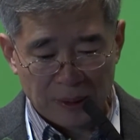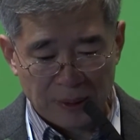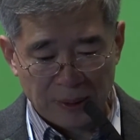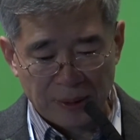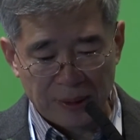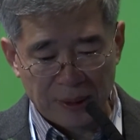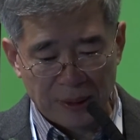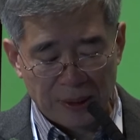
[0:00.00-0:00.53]

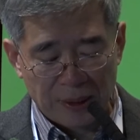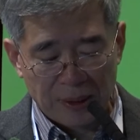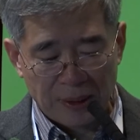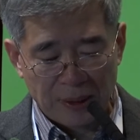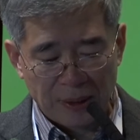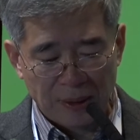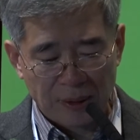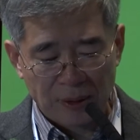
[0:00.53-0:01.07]
So
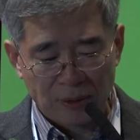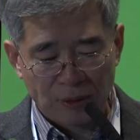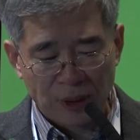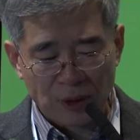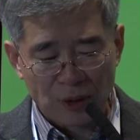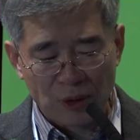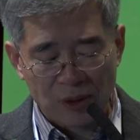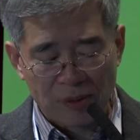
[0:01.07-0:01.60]
we
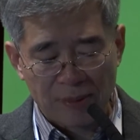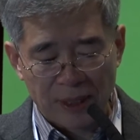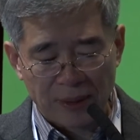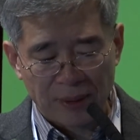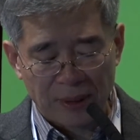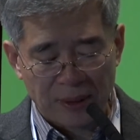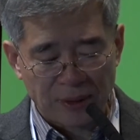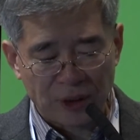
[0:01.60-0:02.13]
are talking
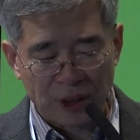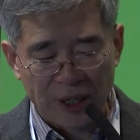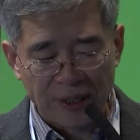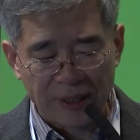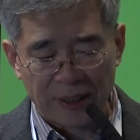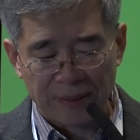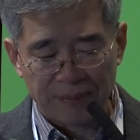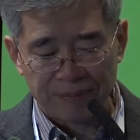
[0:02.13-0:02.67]
about
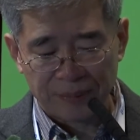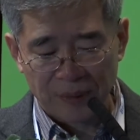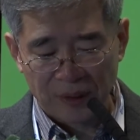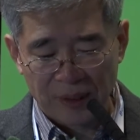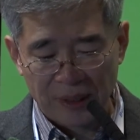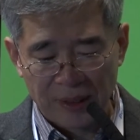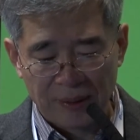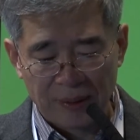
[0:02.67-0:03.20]
China,
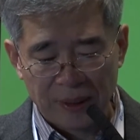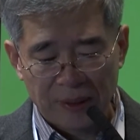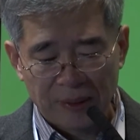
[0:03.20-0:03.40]
okay?